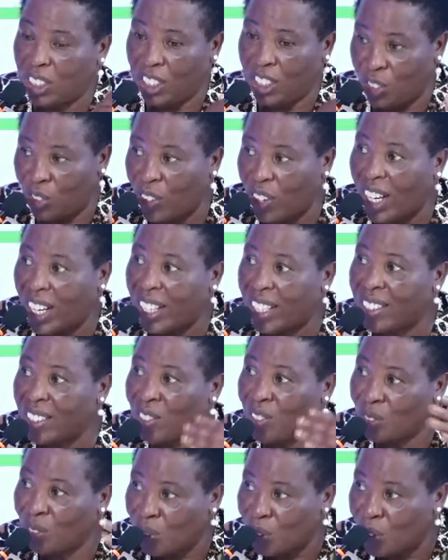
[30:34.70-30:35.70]
in your
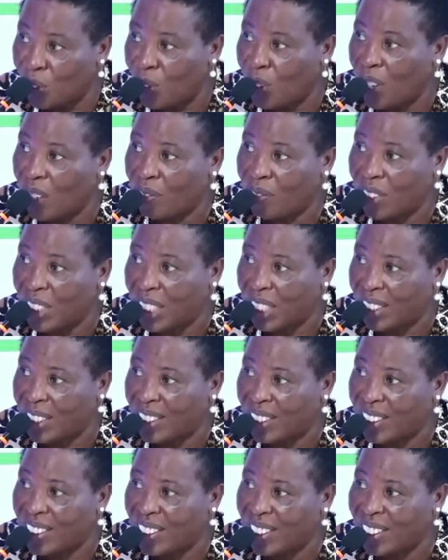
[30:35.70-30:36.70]
heart, you know you have done
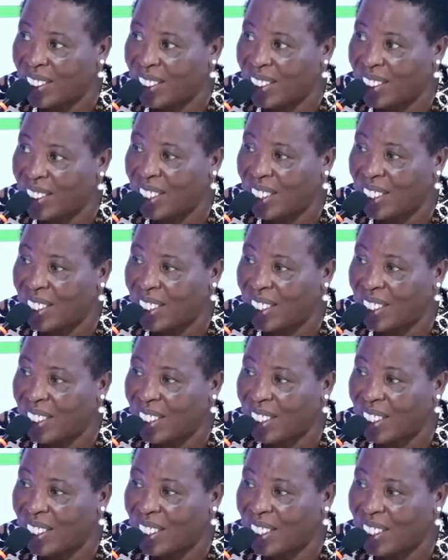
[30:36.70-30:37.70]
it. And when you
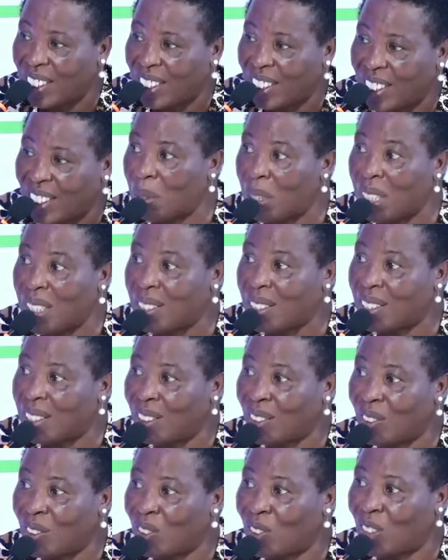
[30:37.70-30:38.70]
come, you find your money
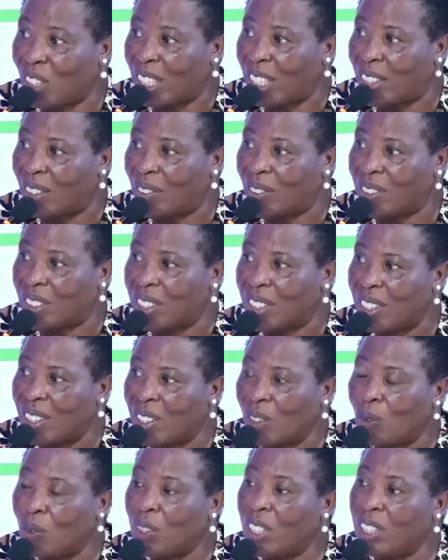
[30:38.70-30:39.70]
still on your account.
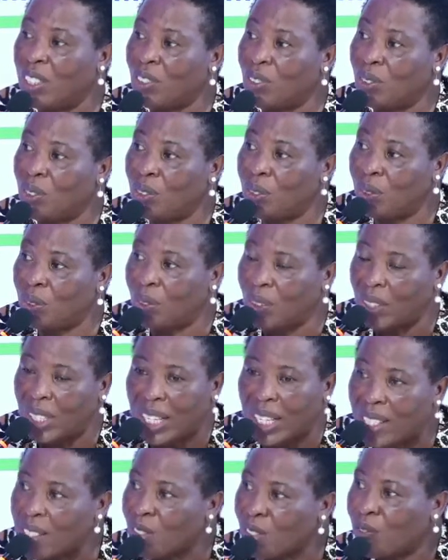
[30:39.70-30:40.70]
What do?
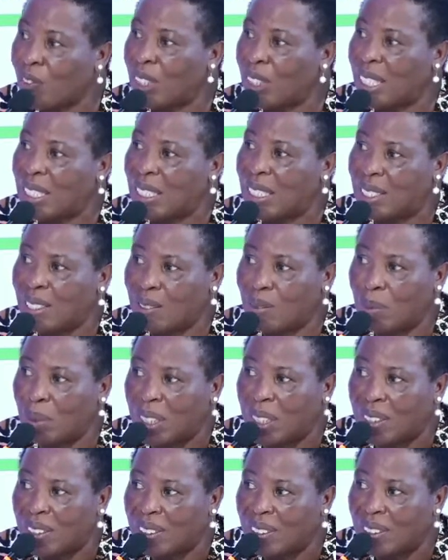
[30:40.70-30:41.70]
Ask for the
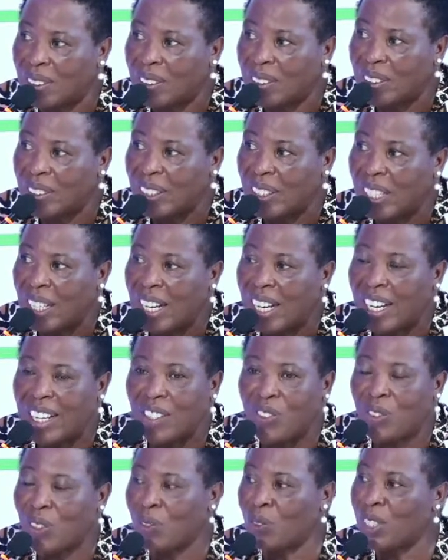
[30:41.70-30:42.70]
statement.
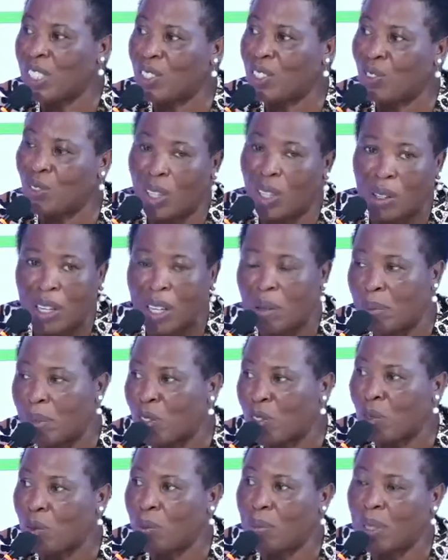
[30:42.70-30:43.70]
And request to your
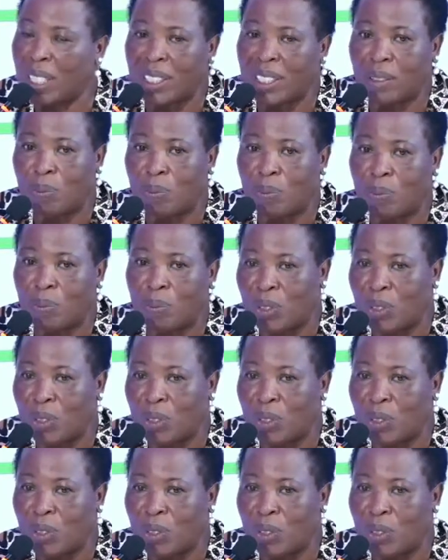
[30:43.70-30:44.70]
commercial bank, please
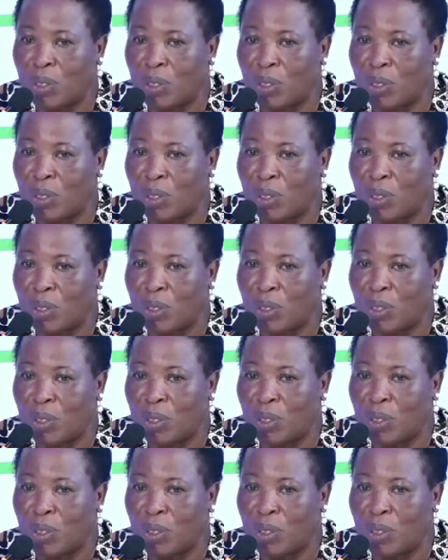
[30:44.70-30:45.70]
help me
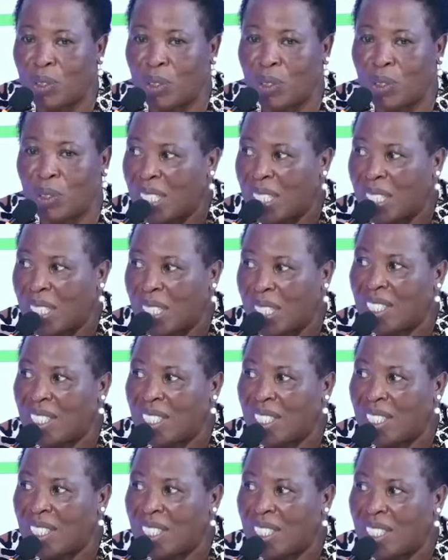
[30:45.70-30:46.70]
invest my money. The
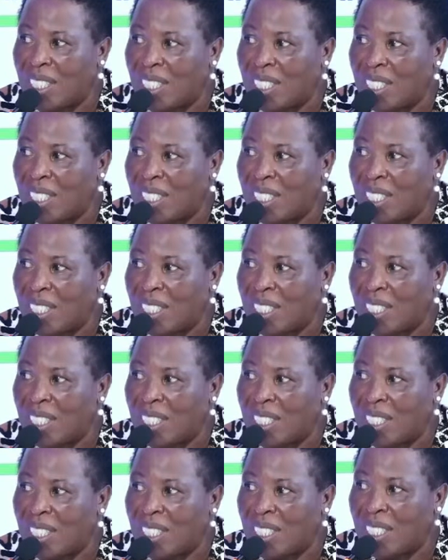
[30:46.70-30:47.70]
other time you
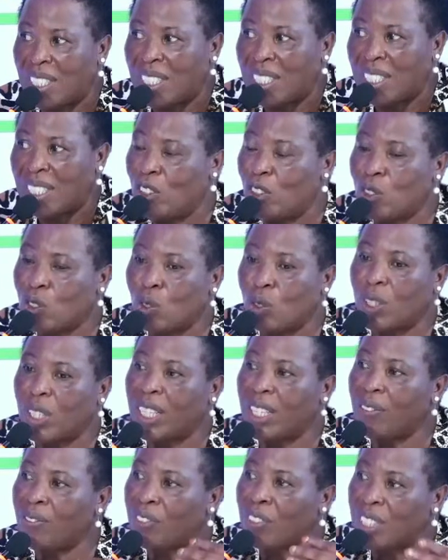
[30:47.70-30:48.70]
didn't. So
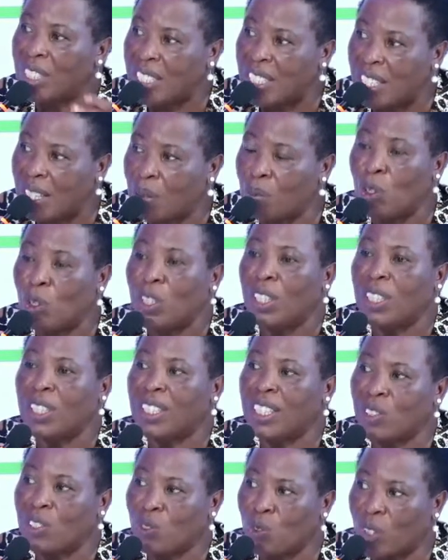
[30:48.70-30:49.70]
every time,
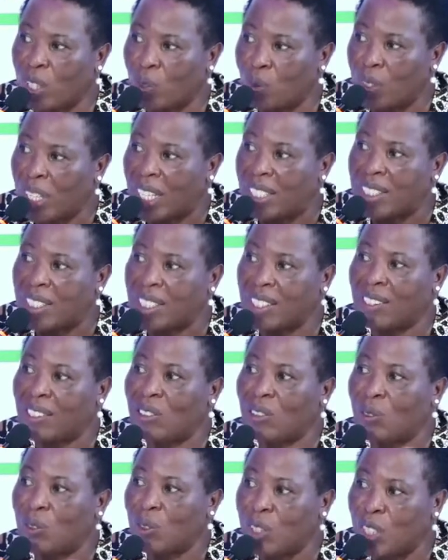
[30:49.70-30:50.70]
that's why we are telling
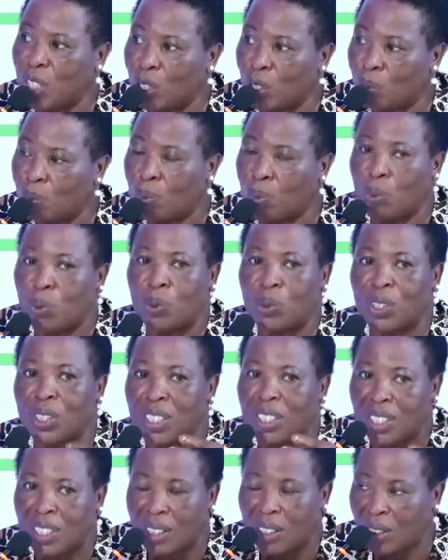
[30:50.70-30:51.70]
you, keep
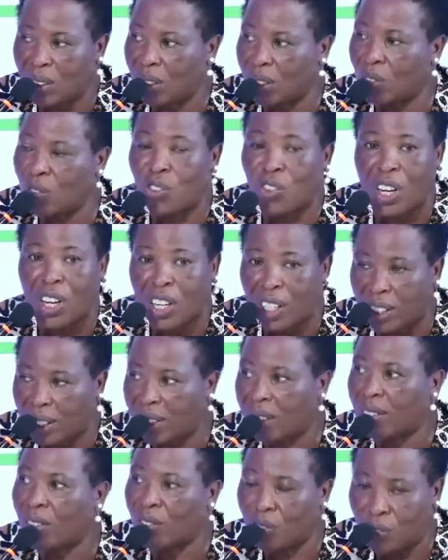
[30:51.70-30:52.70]

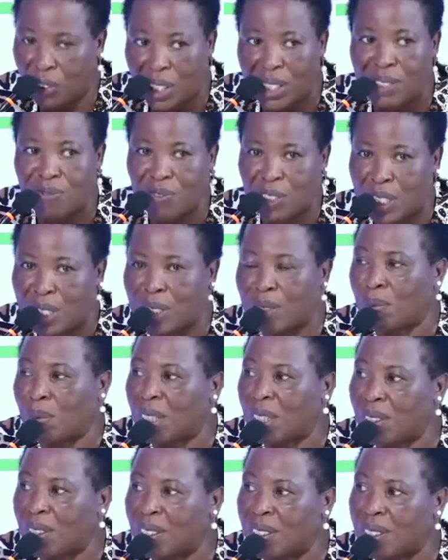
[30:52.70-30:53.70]
track of your
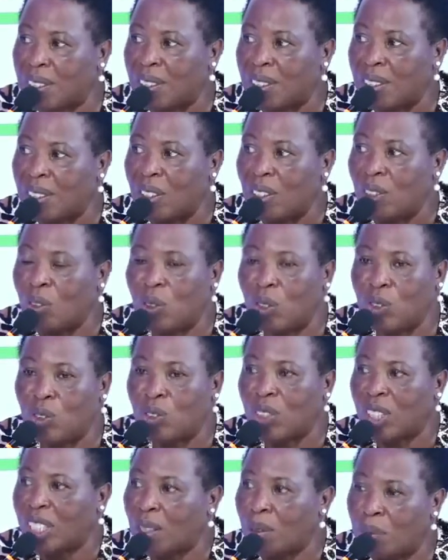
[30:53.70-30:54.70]
investments. Go to
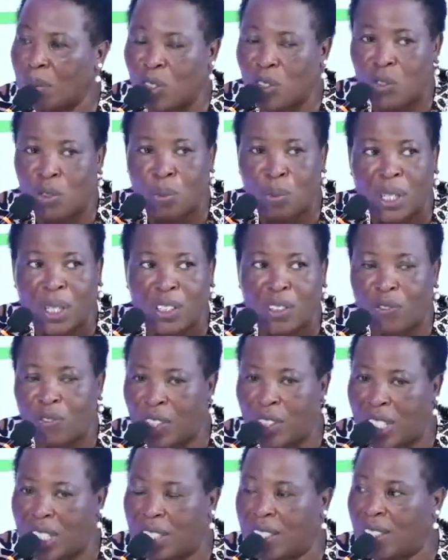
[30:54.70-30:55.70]
the commercial bank,
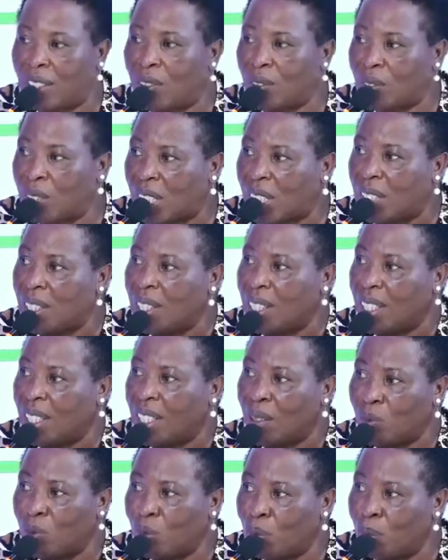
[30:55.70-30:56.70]
find out,
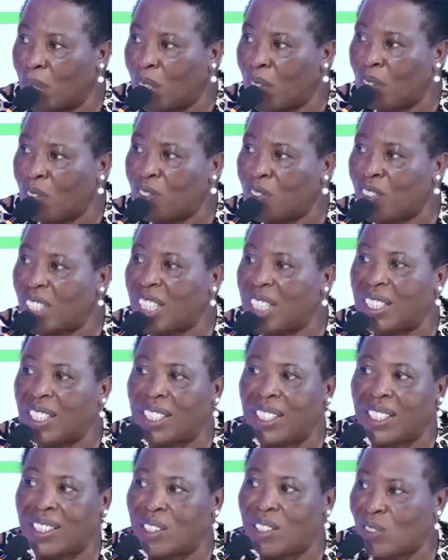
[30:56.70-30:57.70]
come to Bank of
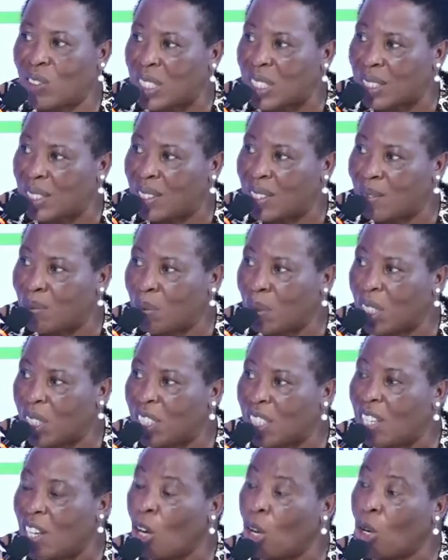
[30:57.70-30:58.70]
Uganda, get your
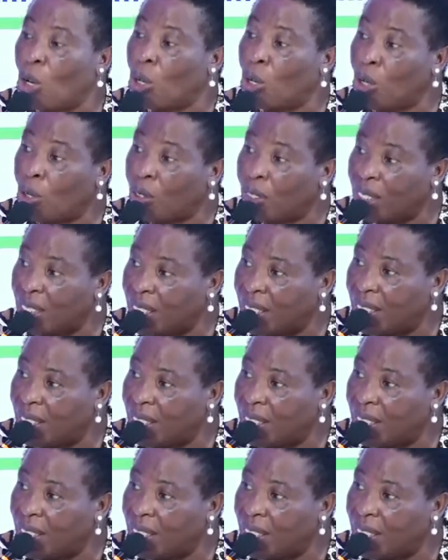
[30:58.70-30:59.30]
statement, or